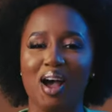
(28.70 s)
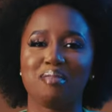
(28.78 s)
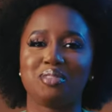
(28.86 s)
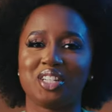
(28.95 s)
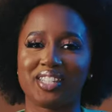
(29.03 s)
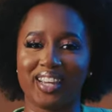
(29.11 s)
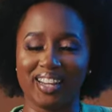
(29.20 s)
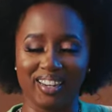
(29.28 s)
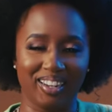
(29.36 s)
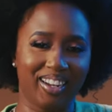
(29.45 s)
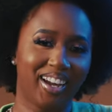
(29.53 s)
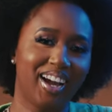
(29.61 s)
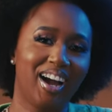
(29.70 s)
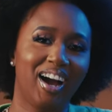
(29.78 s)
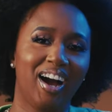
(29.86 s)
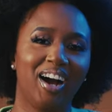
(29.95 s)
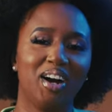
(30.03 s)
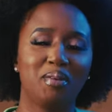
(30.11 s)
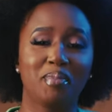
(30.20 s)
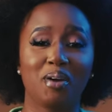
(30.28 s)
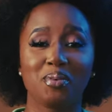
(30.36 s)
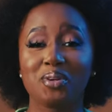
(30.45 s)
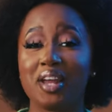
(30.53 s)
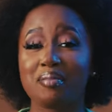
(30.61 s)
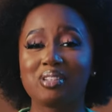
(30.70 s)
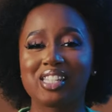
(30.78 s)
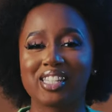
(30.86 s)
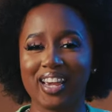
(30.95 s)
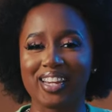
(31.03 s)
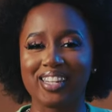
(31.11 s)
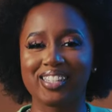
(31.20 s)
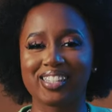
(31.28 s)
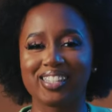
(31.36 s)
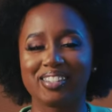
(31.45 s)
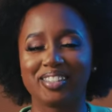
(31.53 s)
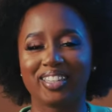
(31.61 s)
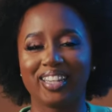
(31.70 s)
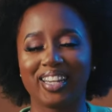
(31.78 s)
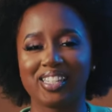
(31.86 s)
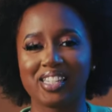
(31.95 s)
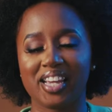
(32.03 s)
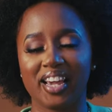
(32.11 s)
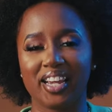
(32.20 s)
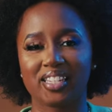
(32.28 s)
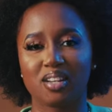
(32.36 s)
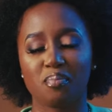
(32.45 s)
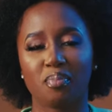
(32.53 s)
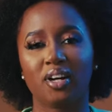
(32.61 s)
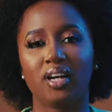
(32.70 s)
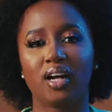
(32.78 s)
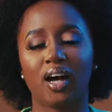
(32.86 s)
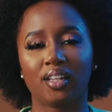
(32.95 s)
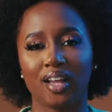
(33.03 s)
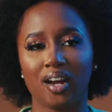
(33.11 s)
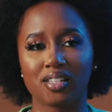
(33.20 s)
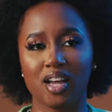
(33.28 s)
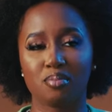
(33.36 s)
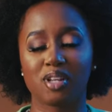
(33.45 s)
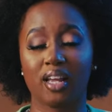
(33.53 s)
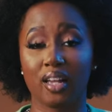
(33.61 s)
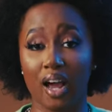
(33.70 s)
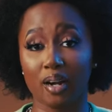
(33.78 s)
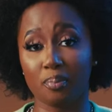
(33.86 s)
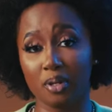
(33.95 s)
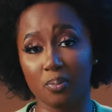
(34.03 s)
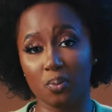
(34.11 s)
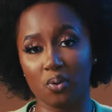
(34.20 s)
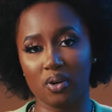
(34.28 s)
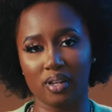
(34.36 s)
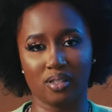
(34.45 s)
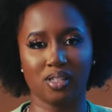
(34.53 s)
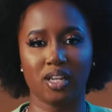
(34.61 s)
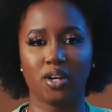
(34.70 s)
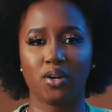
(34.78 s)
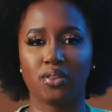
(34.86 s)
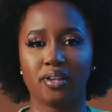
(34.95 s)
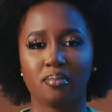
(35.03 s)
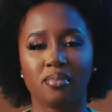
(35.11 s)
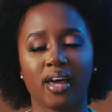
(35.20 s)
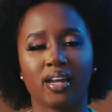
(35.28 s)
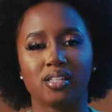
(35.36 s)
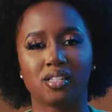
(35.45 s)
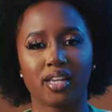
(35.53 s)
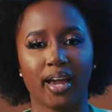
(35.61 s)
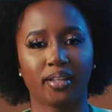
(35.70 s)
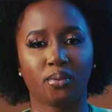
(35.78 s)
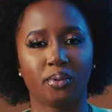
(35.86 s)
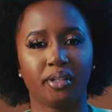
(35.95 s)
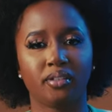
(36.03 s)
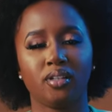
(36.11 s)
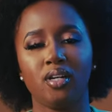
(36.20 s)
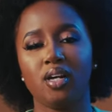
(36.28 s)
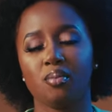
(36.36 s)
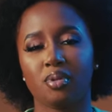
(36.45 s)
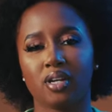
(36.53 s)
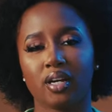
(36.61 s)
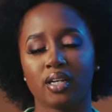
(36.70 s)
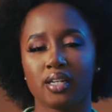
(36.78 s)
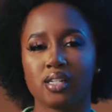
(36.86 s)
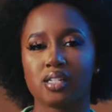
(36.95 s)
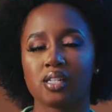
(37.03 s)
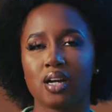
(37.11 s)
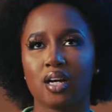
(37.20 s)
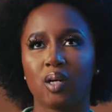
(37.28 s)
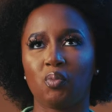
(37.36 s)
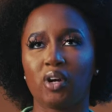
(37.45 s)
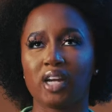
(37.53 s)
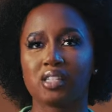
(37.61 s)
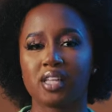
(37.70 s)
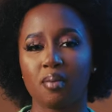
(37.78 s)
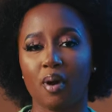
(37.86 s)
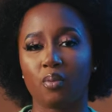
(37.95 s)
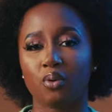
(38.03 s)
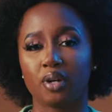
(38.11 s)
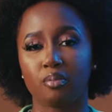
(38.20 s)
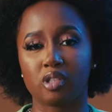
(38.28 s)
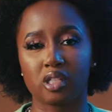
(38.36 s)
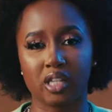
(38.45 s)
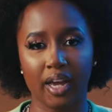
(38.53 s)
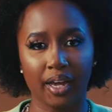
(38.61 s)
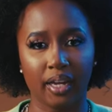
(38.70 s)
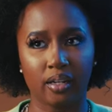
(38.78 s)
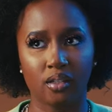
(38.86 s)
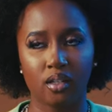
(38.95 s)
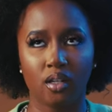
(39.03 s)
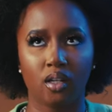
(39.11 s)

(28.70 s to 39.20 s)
I'm just kidding. Um, my real name is Tate. It's Tate. But a lot of times I lie to people and tell them that it's Catherine because um, when I say my real name is Tate,